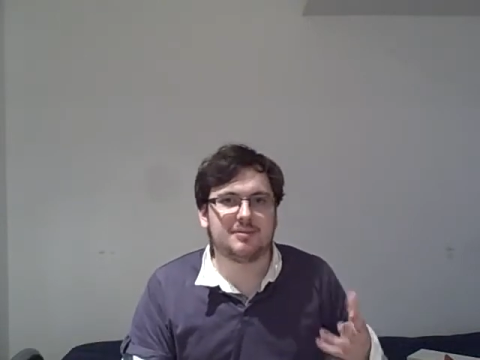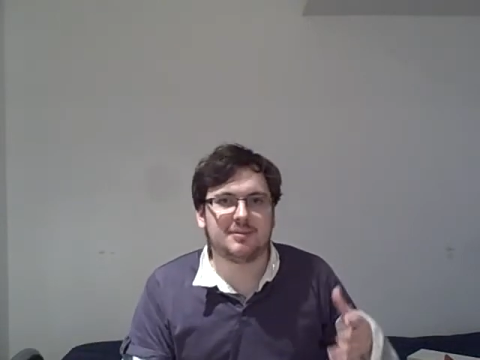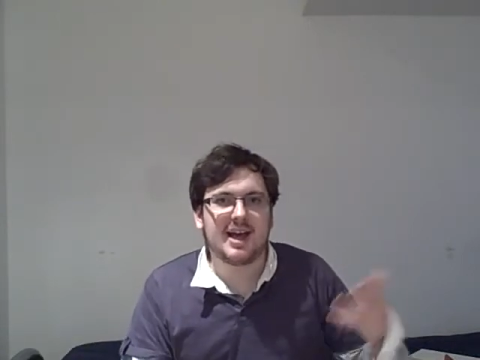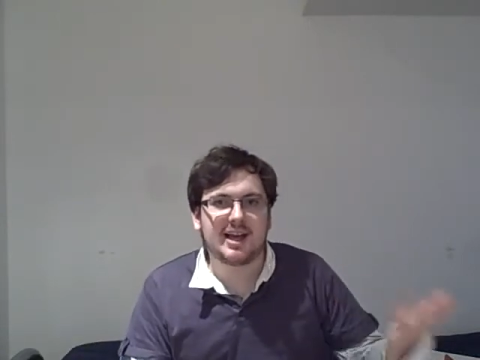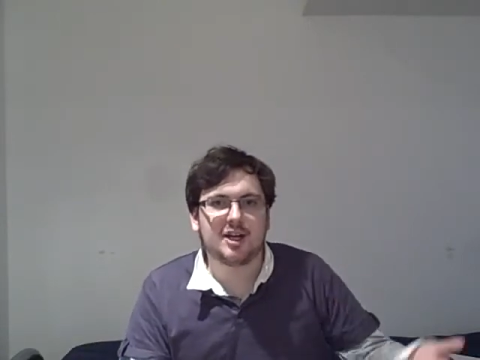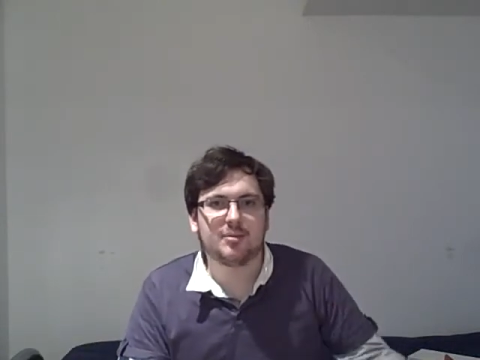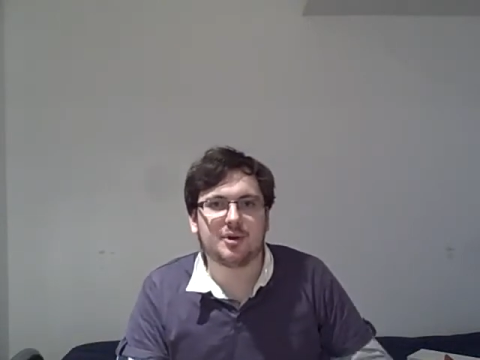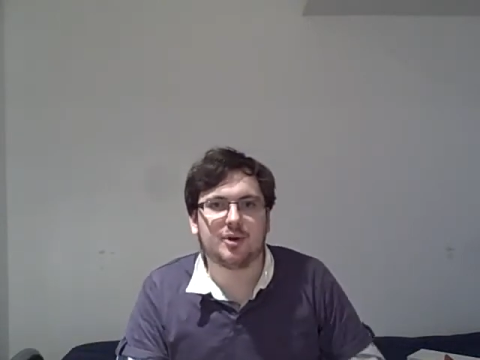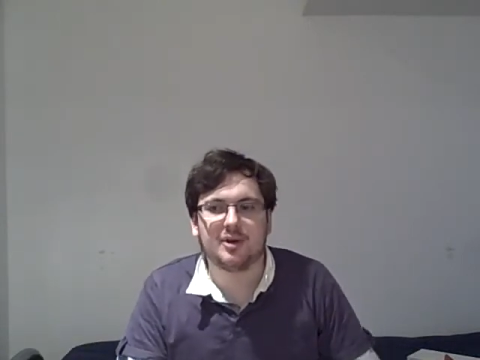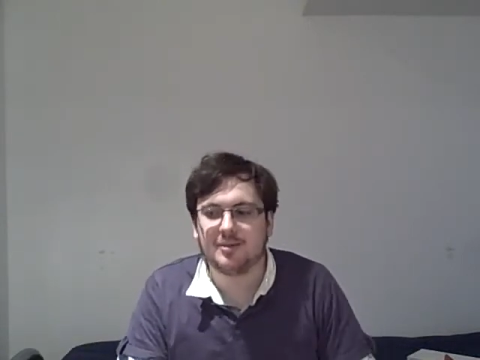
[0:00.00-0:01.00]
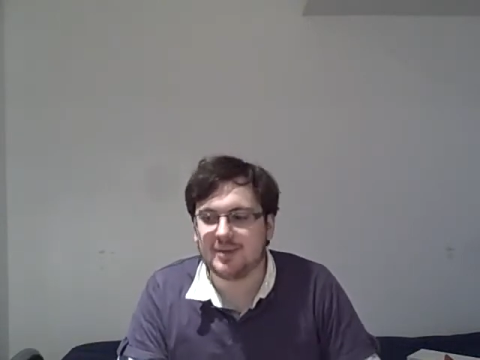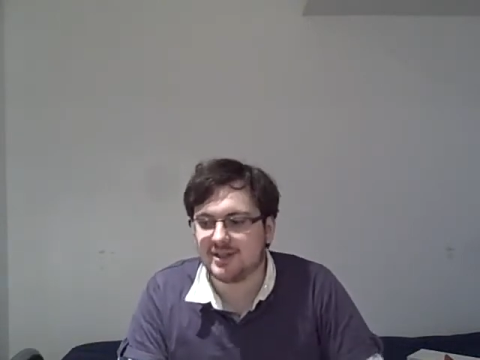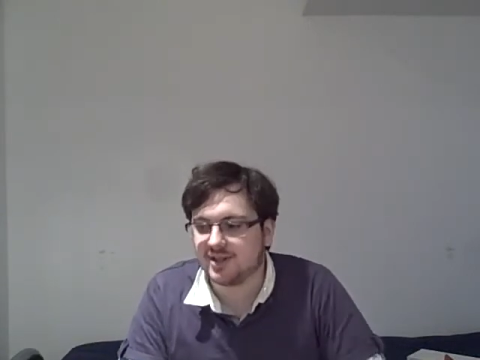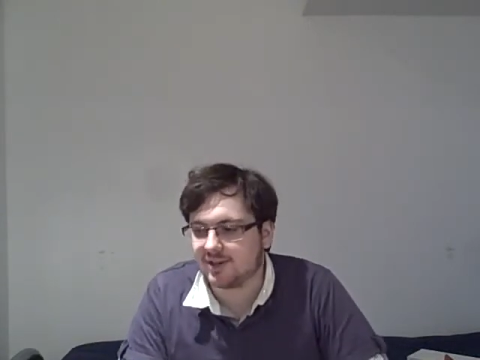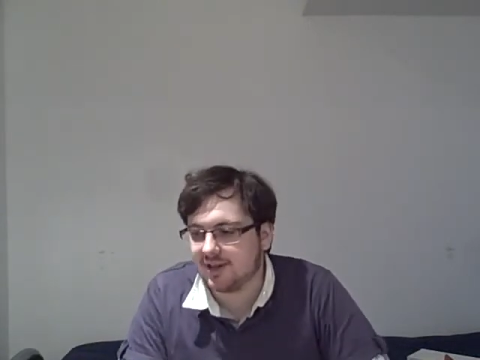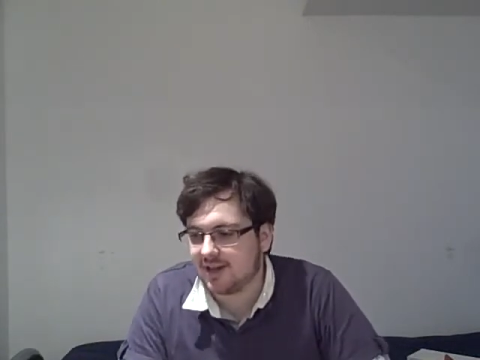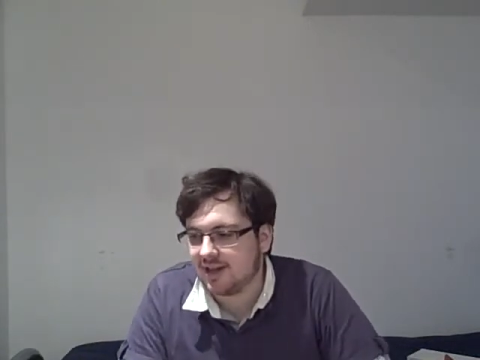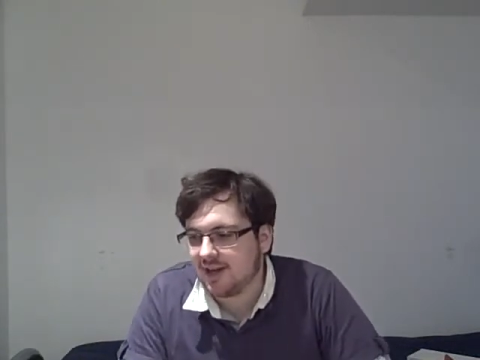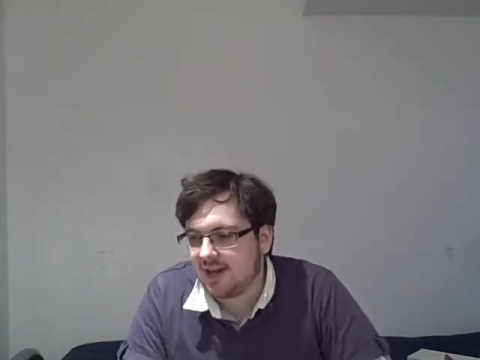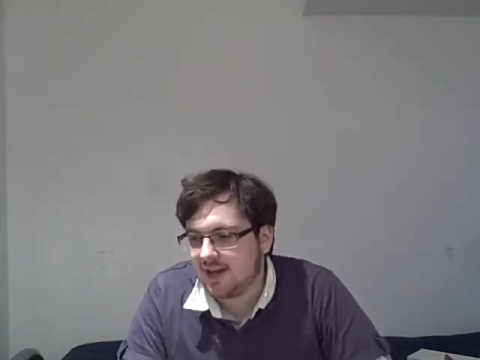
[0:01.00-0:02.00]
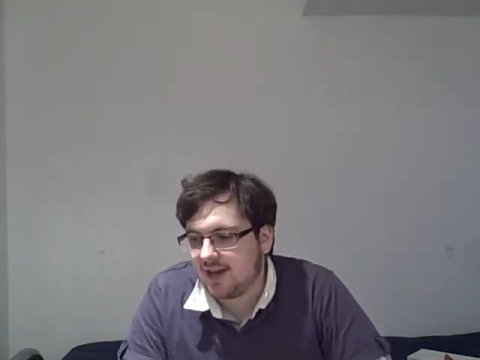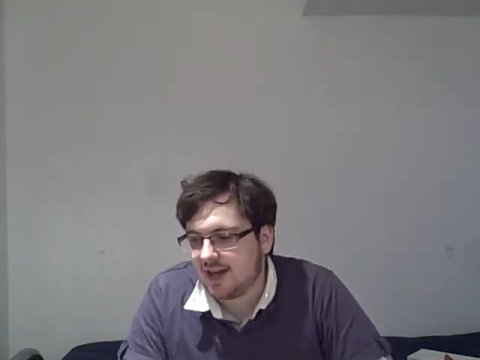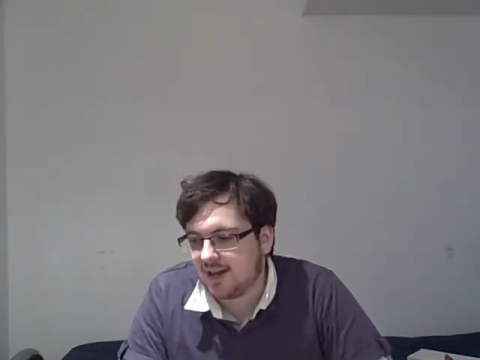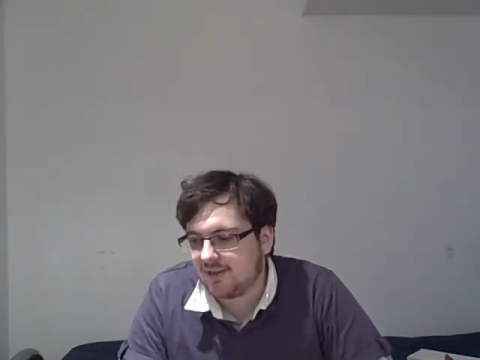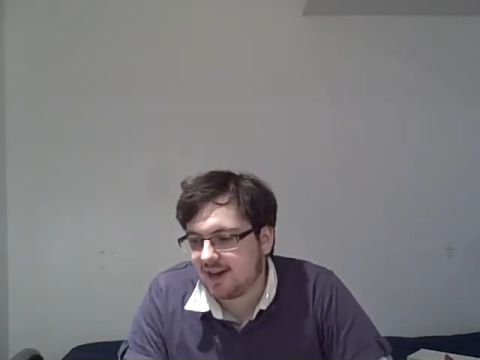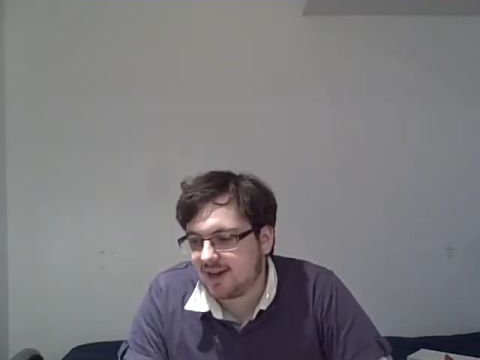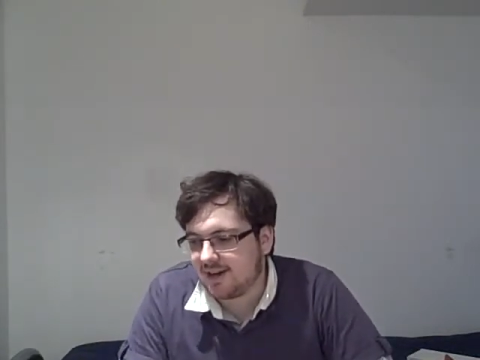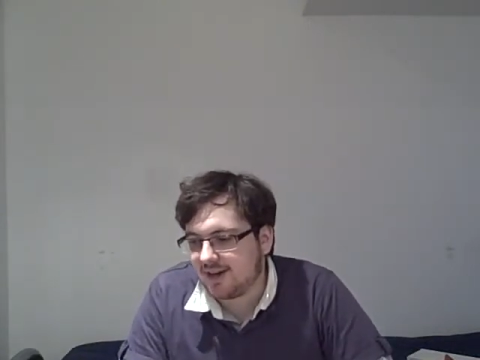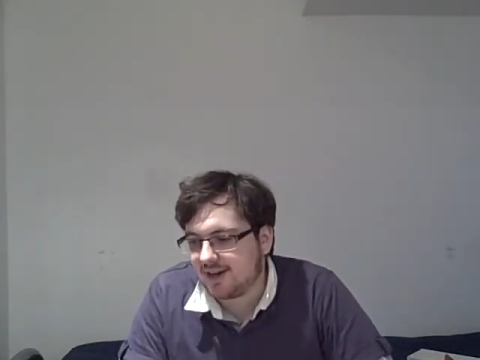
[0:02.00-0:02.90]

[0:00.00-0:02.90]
gang up on Orton basically, and then